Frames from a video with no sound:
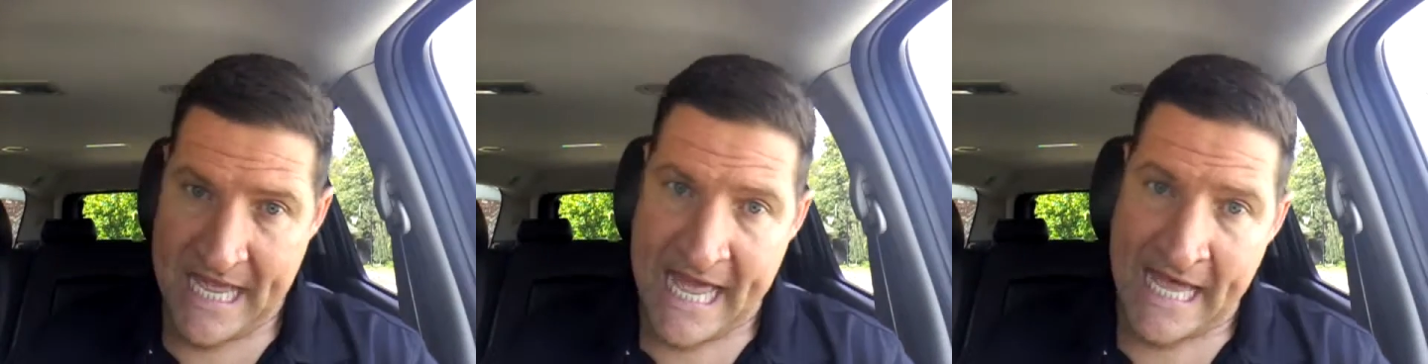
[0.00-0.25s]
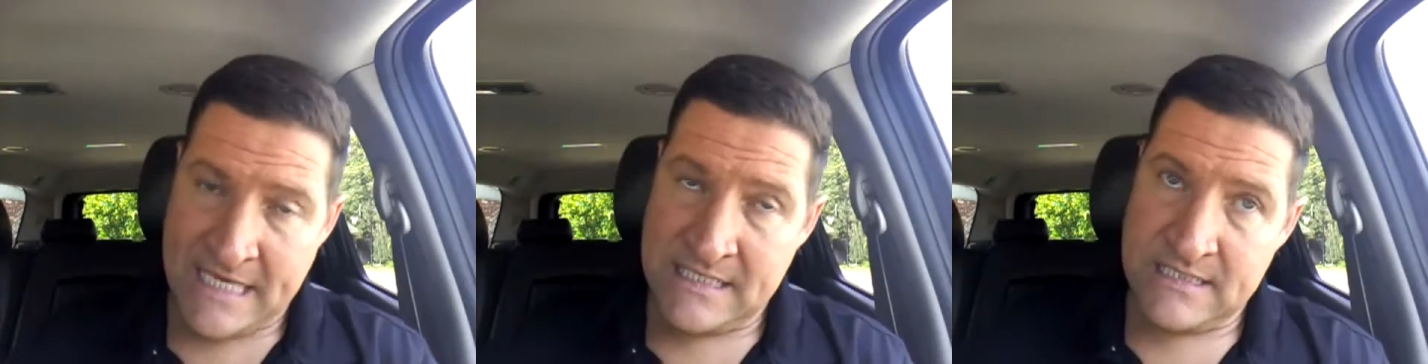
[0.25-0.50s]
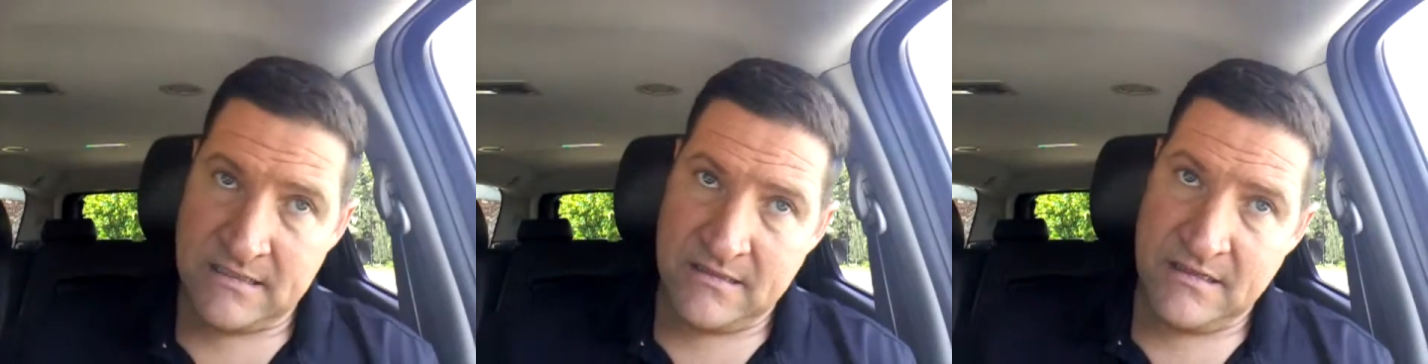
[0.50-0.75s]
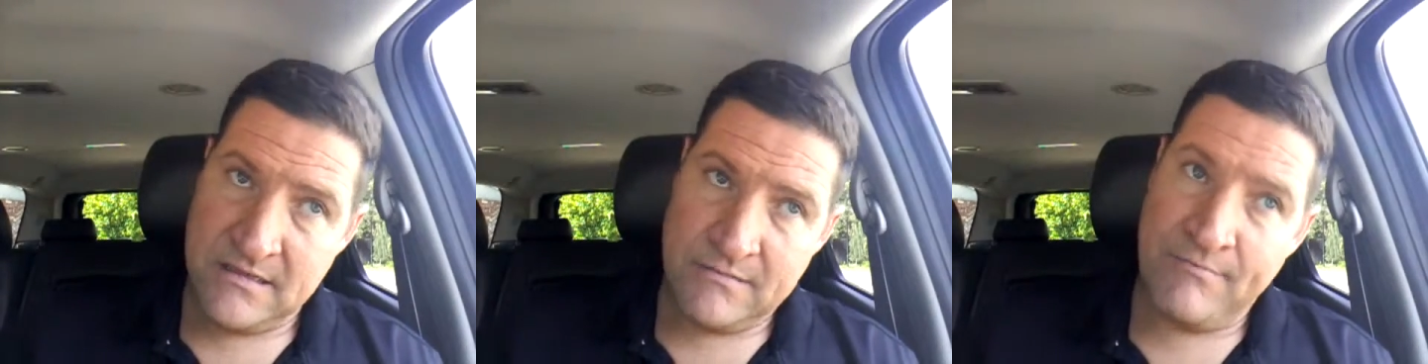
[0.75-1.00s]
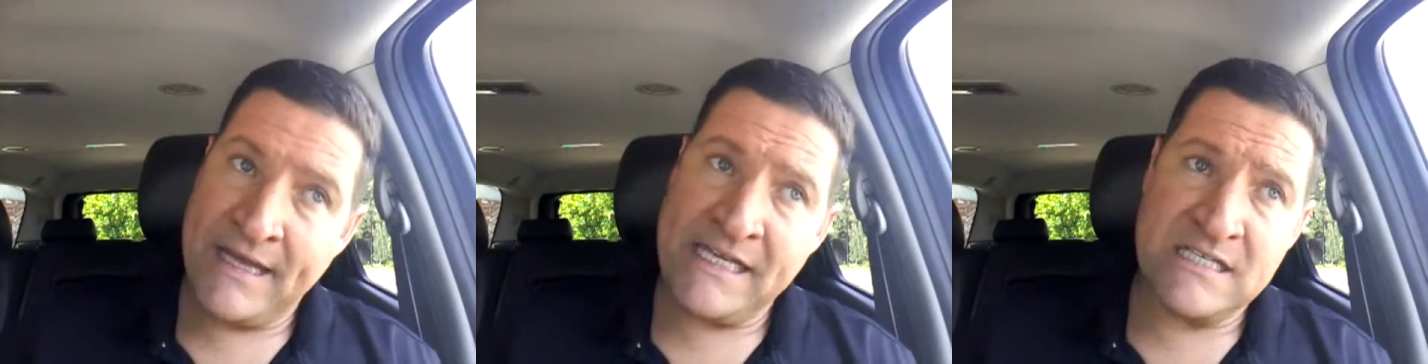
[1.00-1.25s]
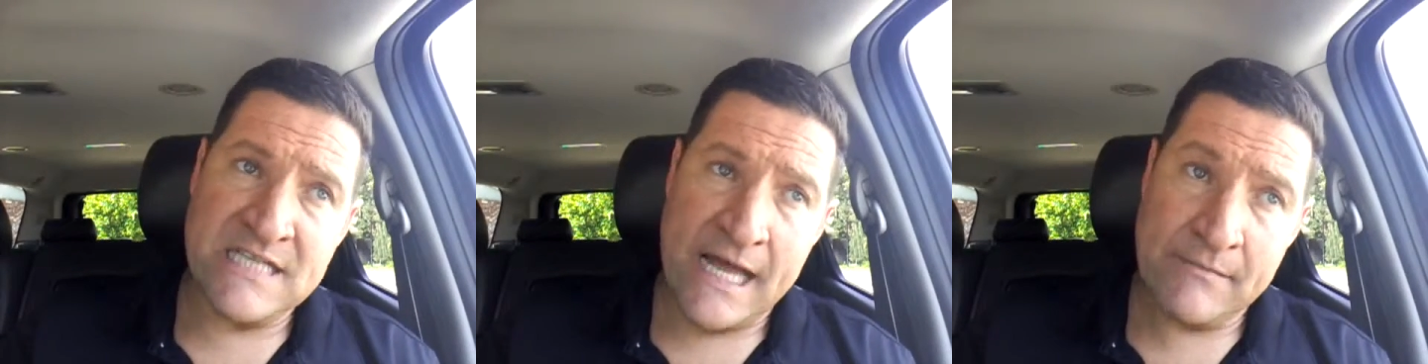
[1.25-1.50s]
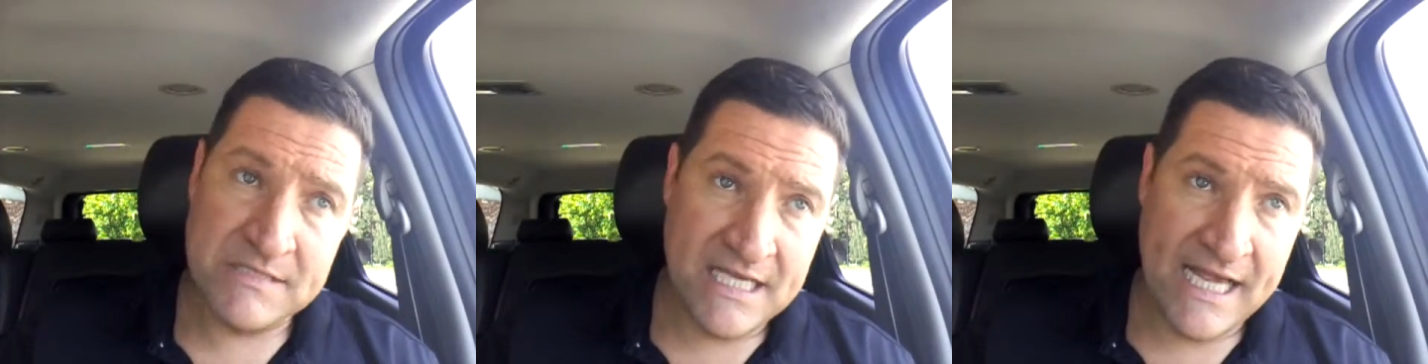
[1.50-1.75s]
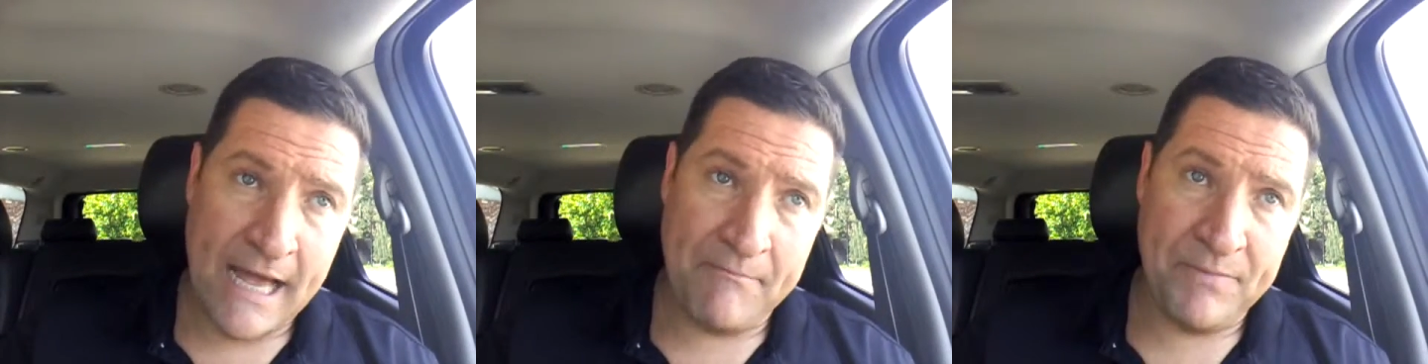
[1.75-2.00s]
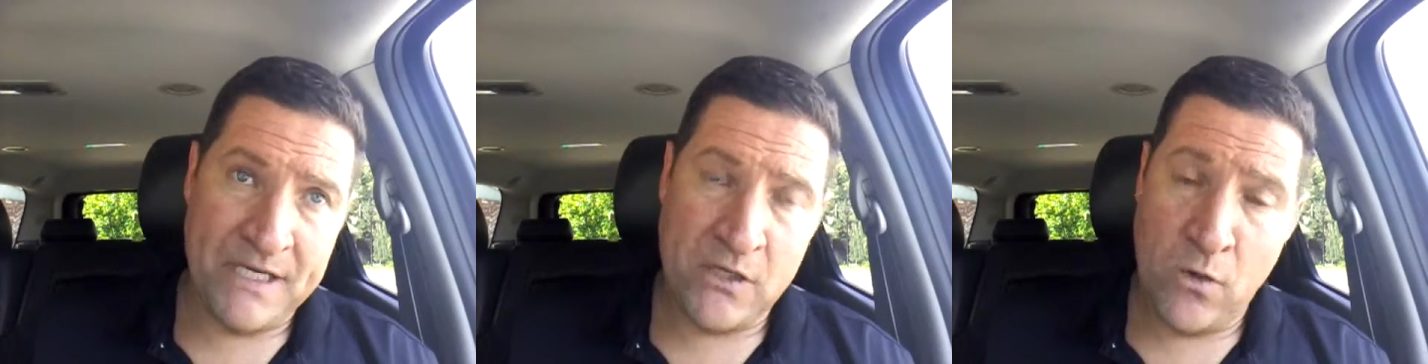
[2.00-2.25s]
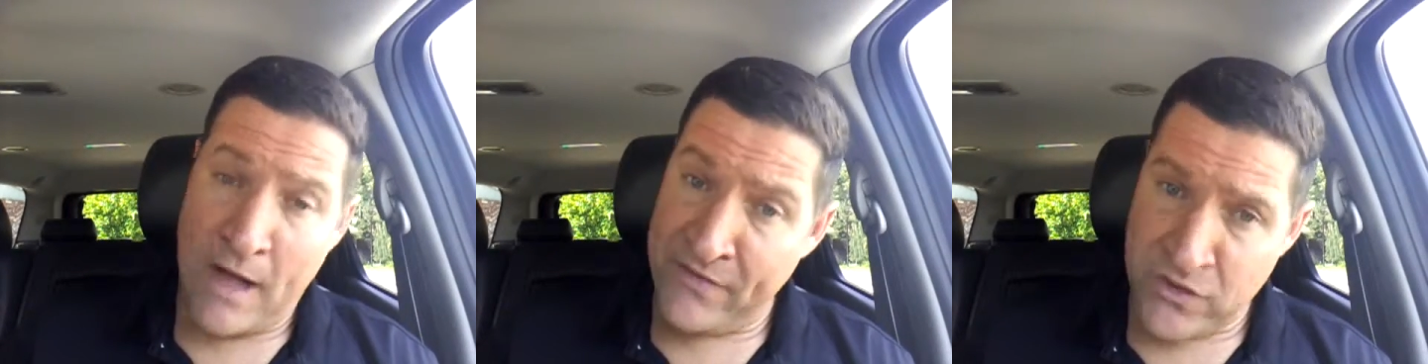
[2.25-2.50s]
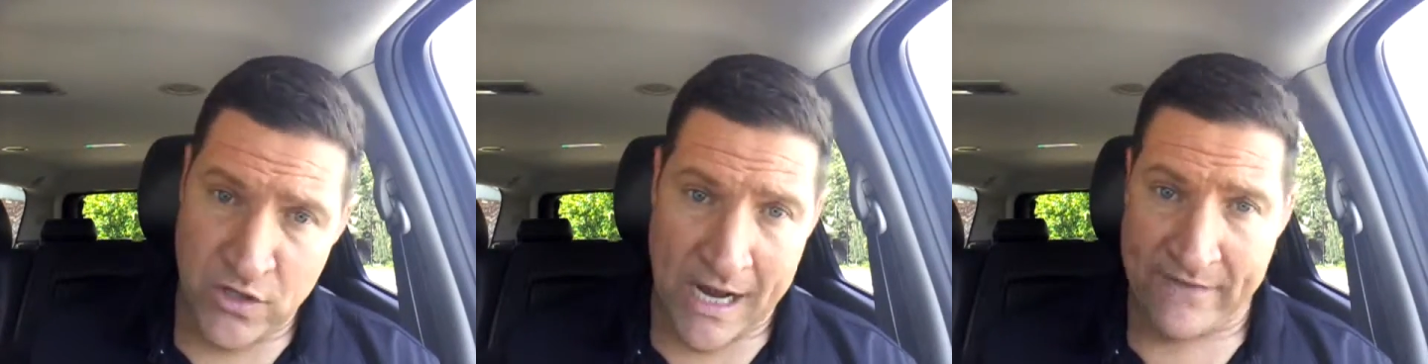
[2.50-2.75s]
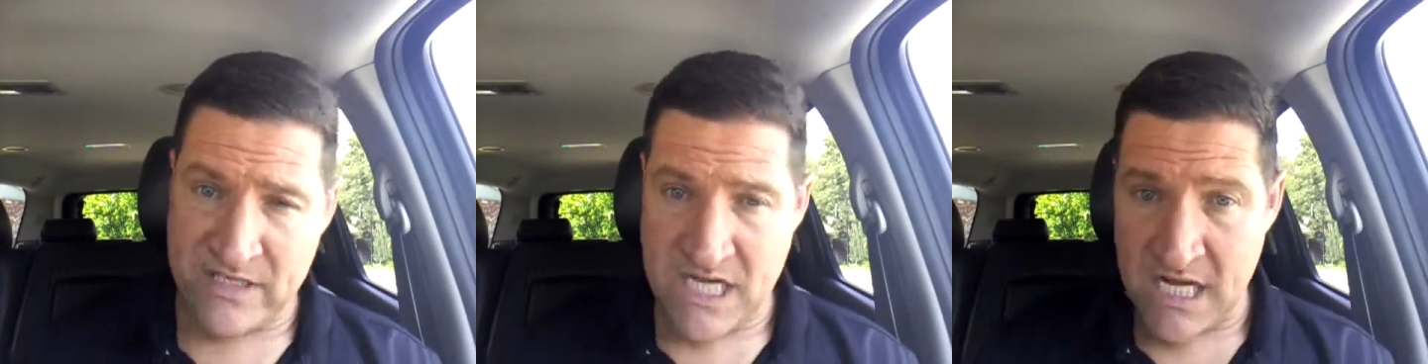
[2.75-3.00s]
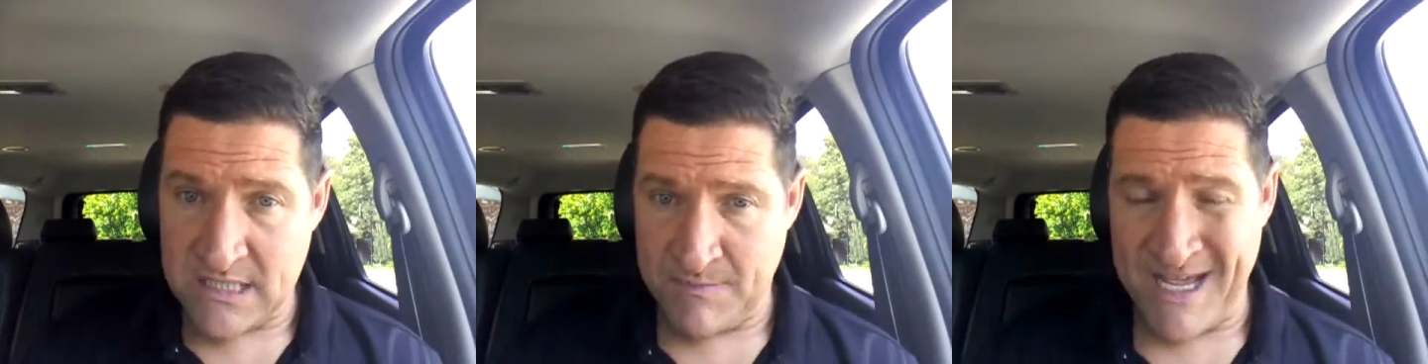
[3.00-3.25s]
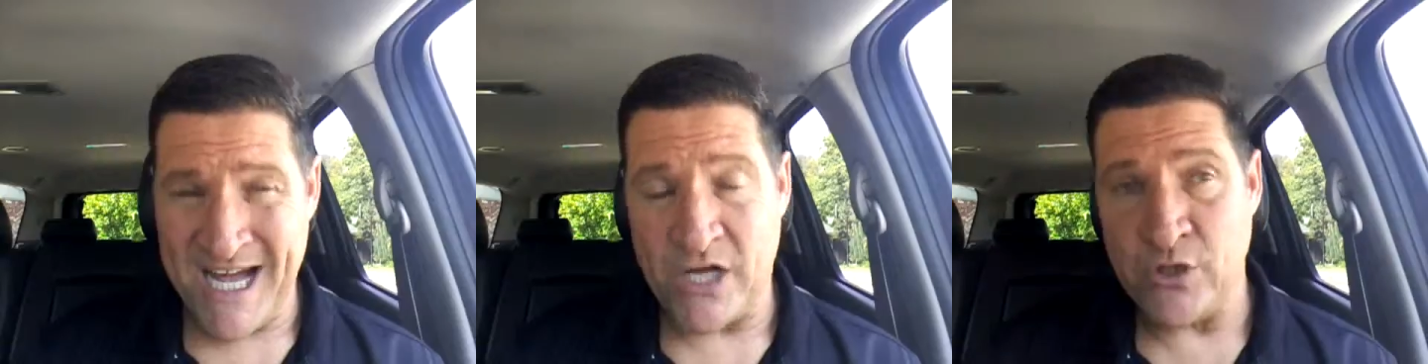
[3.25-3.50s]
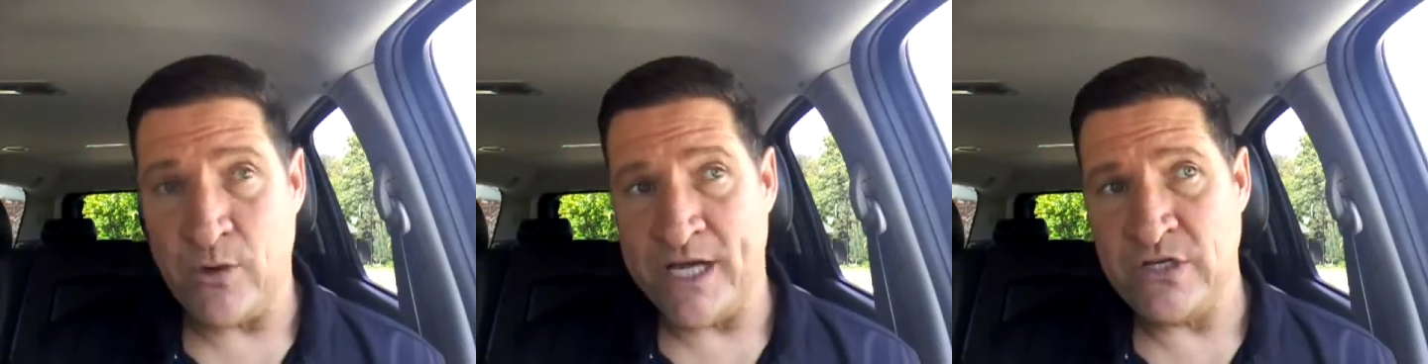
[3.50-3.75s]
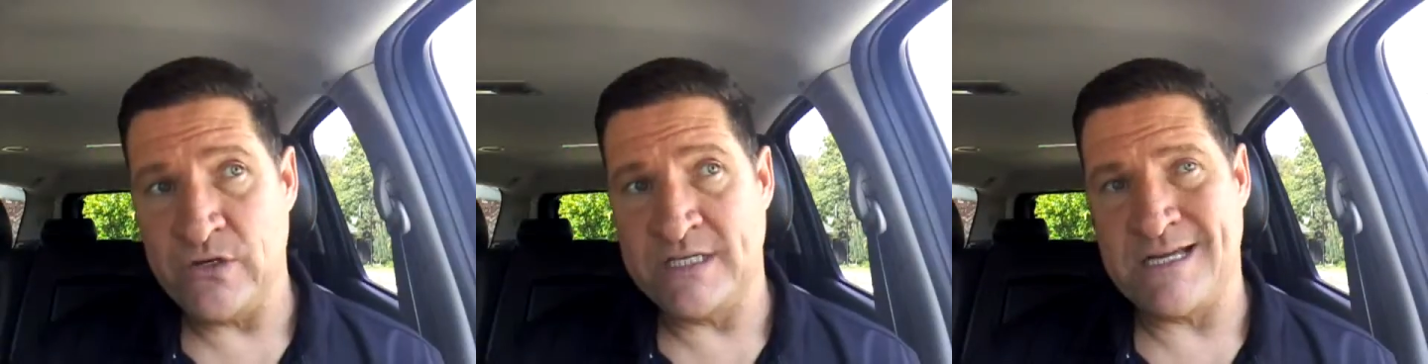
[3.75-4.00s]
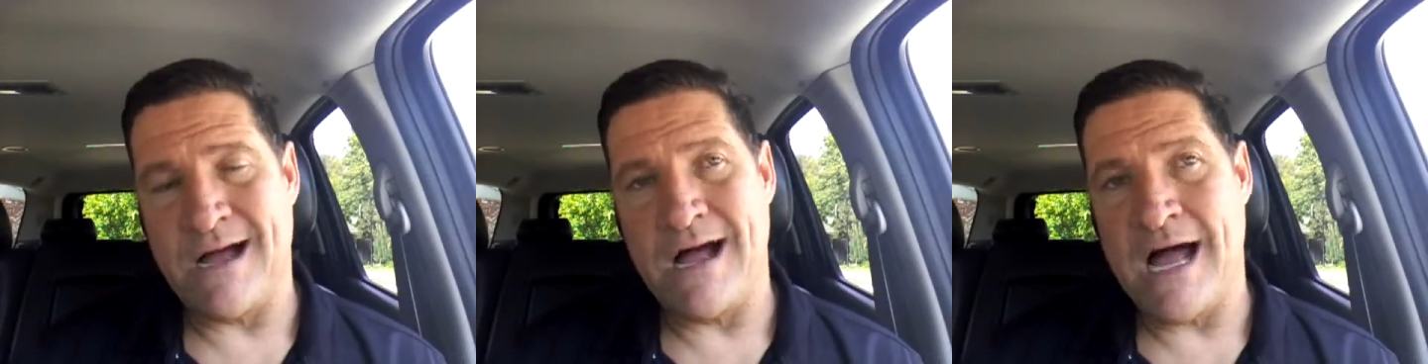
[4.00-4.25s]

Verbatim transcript: And many times the company or other drivers ask me, how do I do it?